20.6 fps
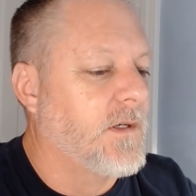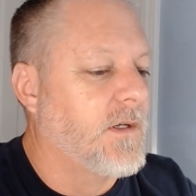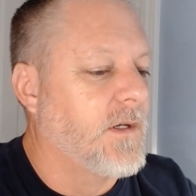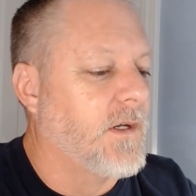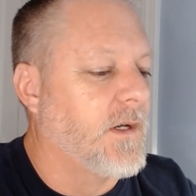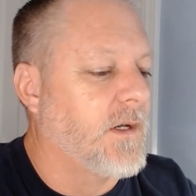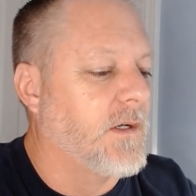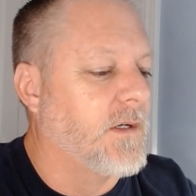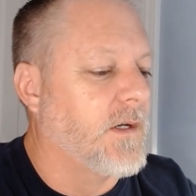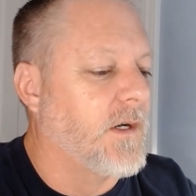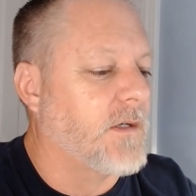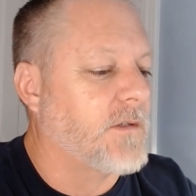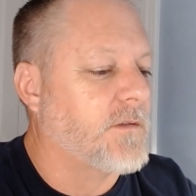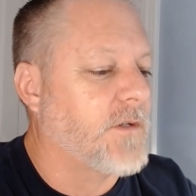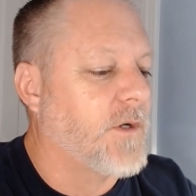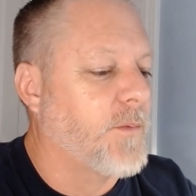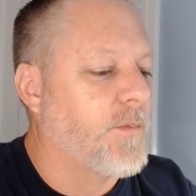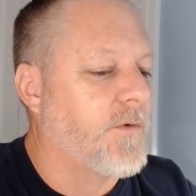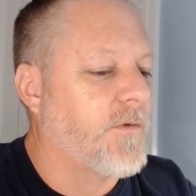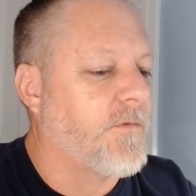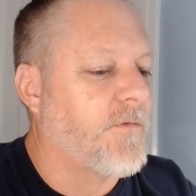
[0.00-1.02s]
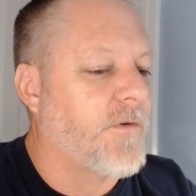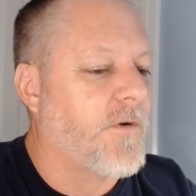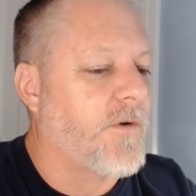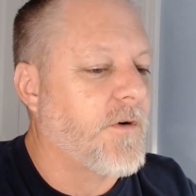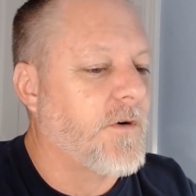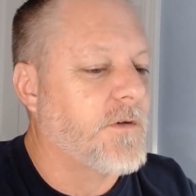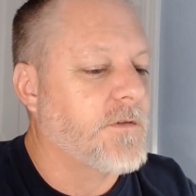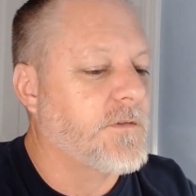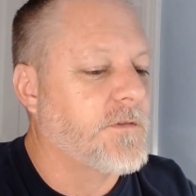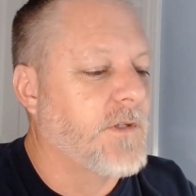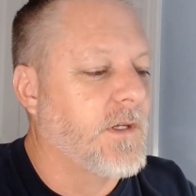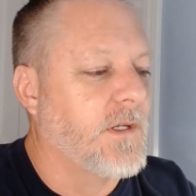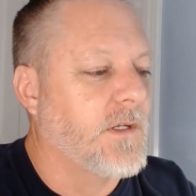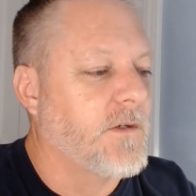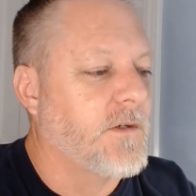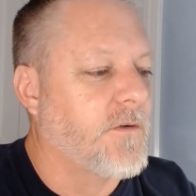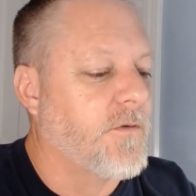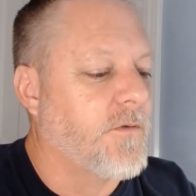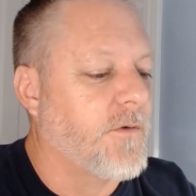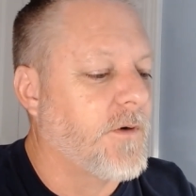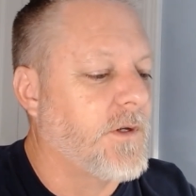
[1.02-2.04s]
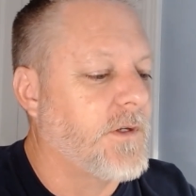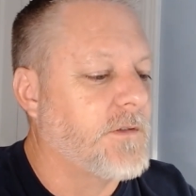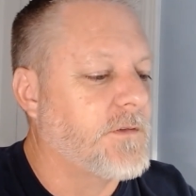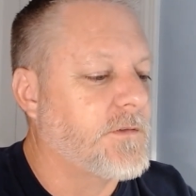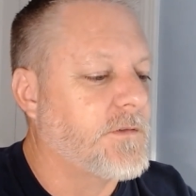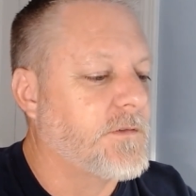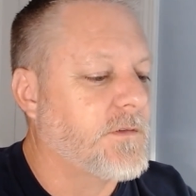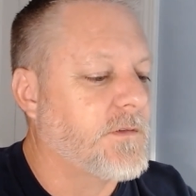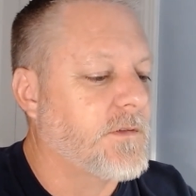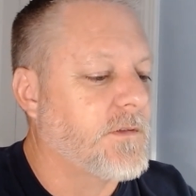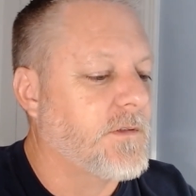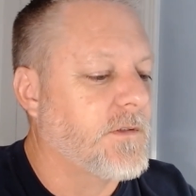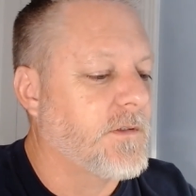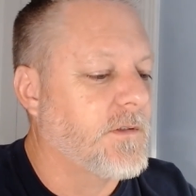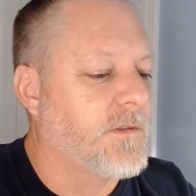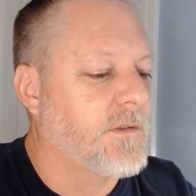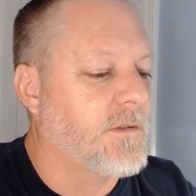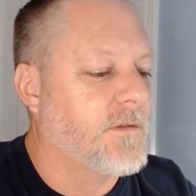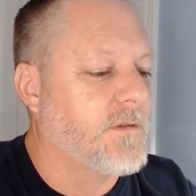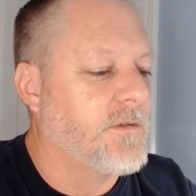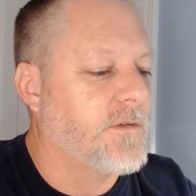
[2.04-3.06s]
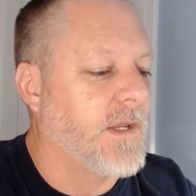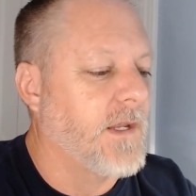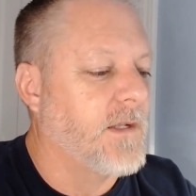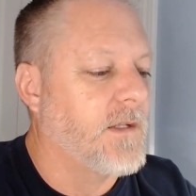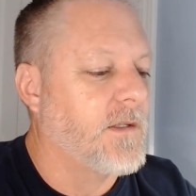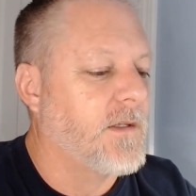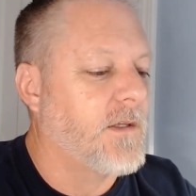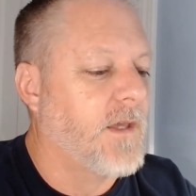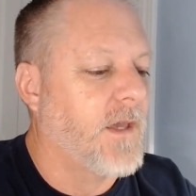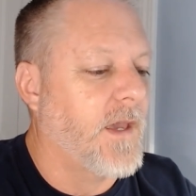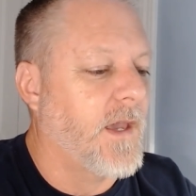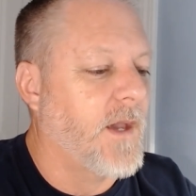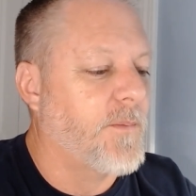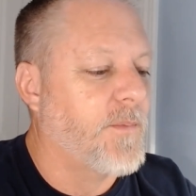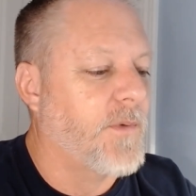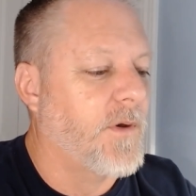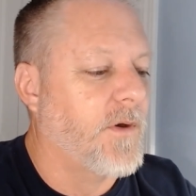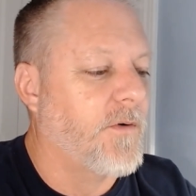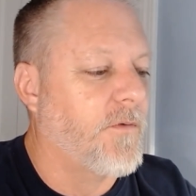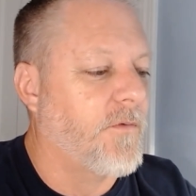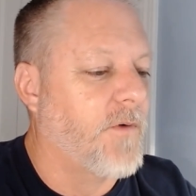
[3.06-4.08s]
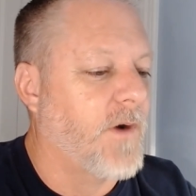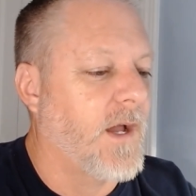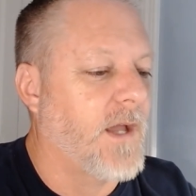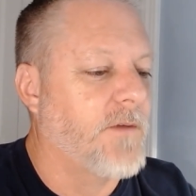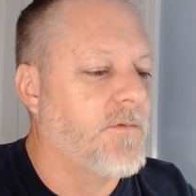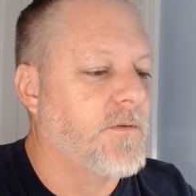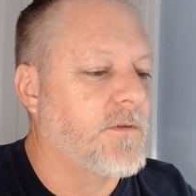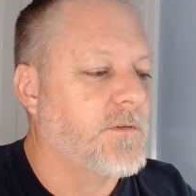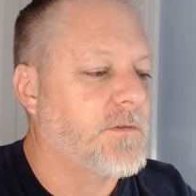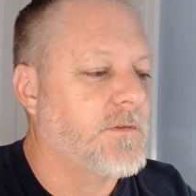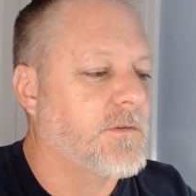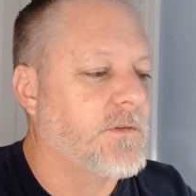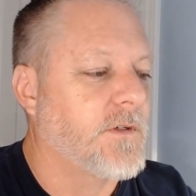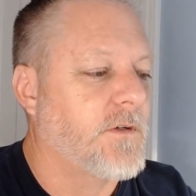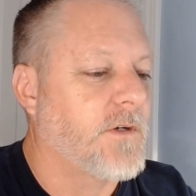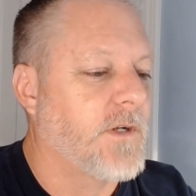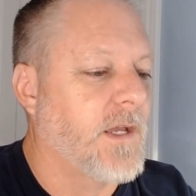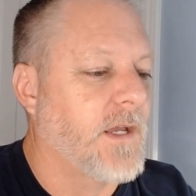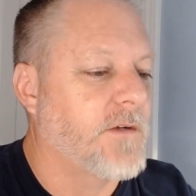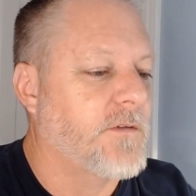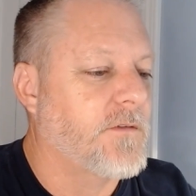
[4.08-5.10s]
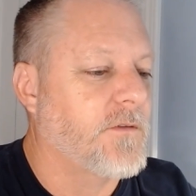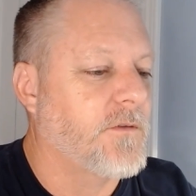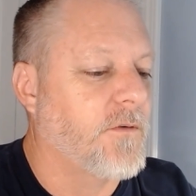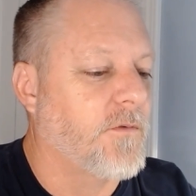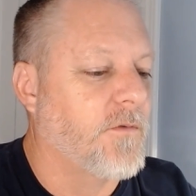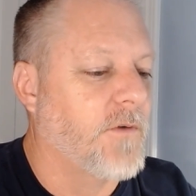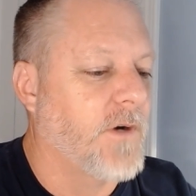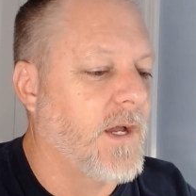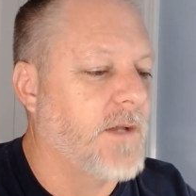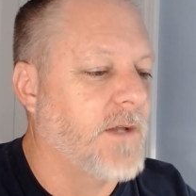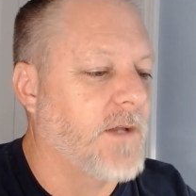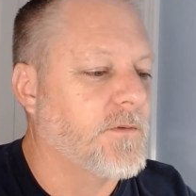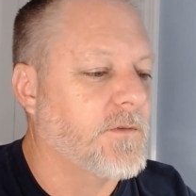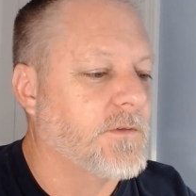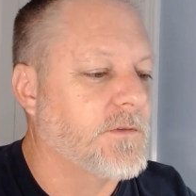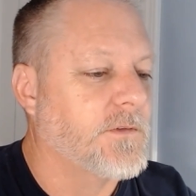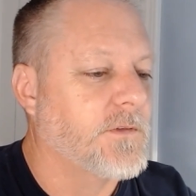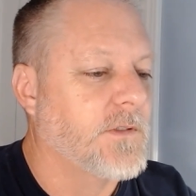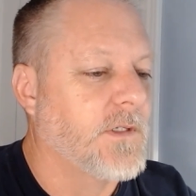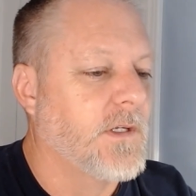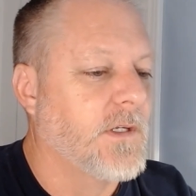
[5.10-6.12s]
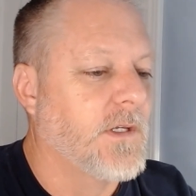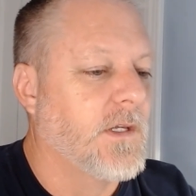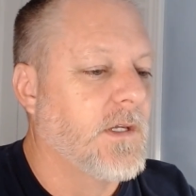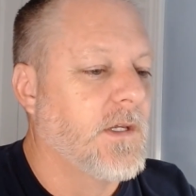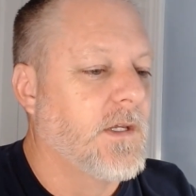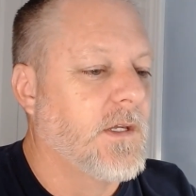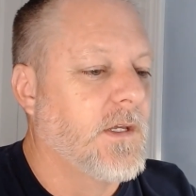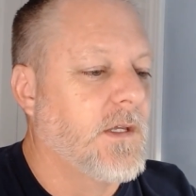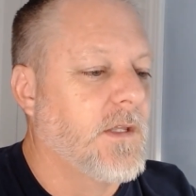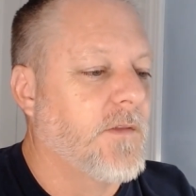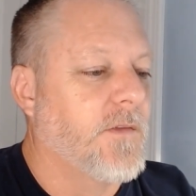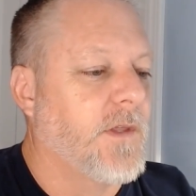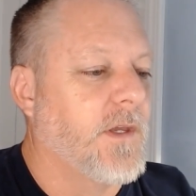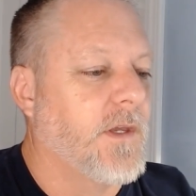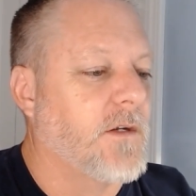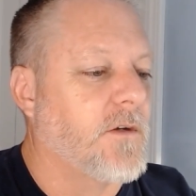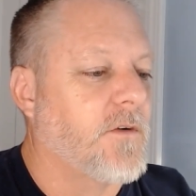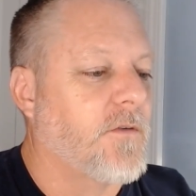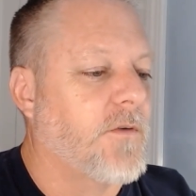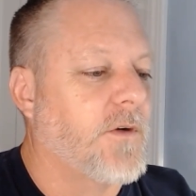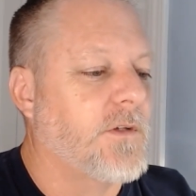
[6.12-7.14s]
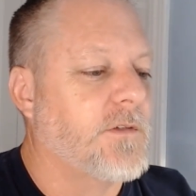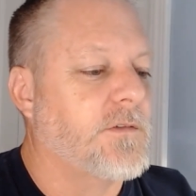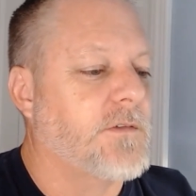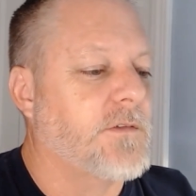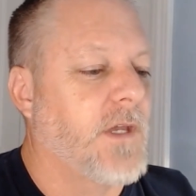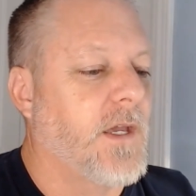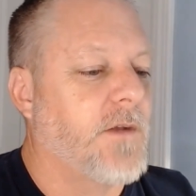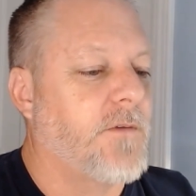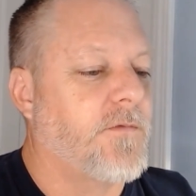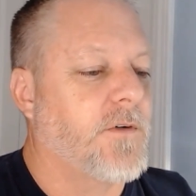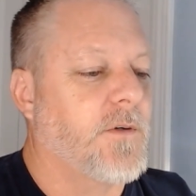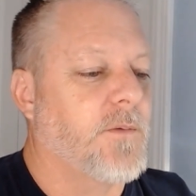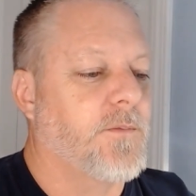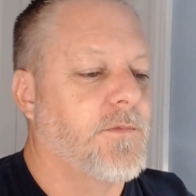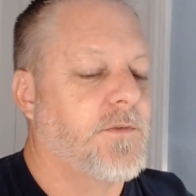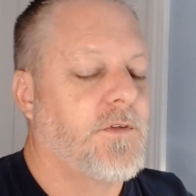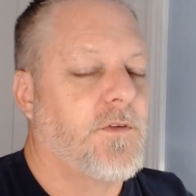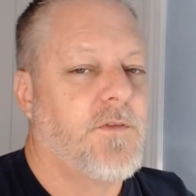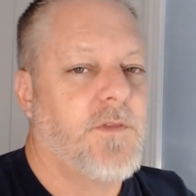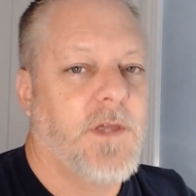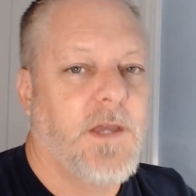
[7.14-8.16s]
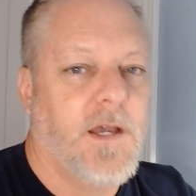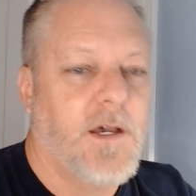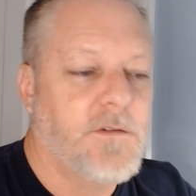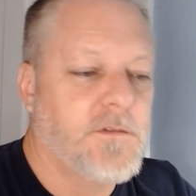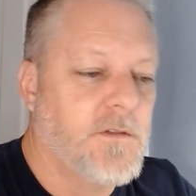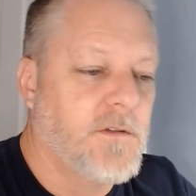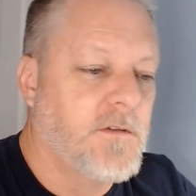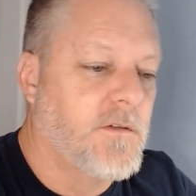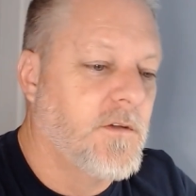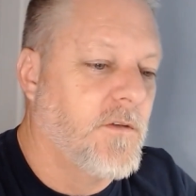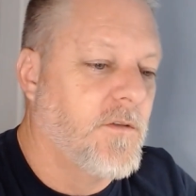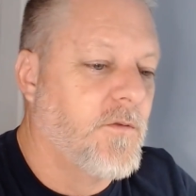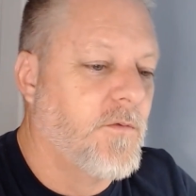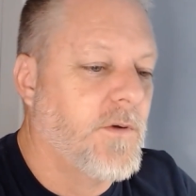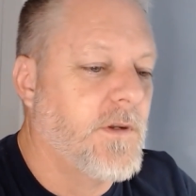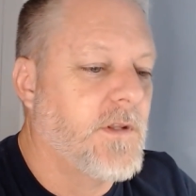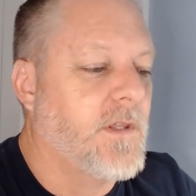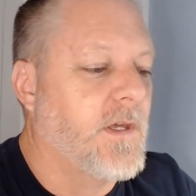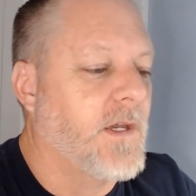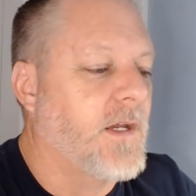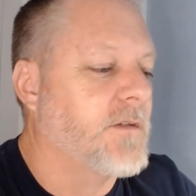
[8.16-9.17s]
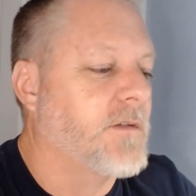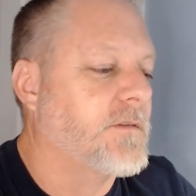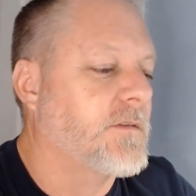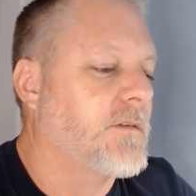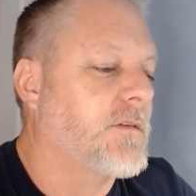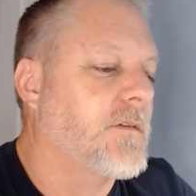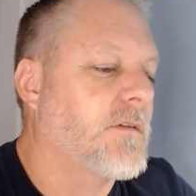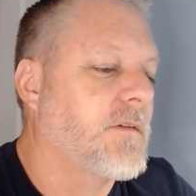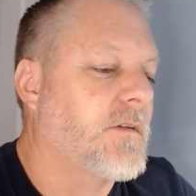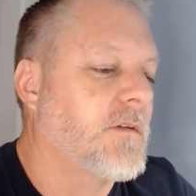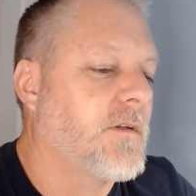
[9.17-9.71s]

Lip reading: October 1st, they increased the daily cap on arrivals, international arrivals. They increased that from 2,000 to 3,000.